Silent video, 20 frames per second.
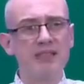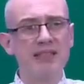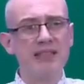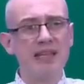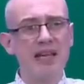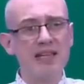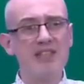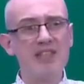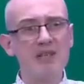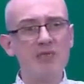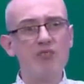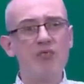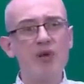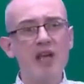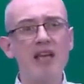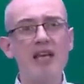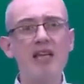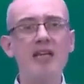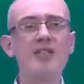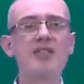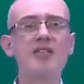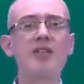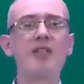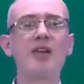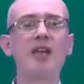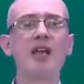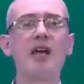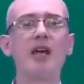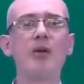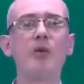getting really into the
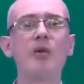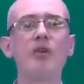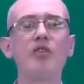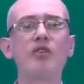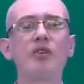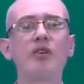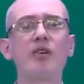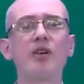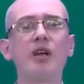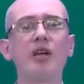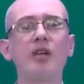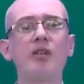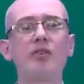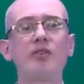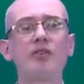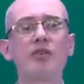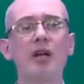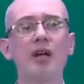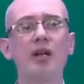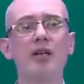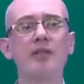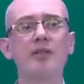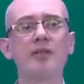language and culture.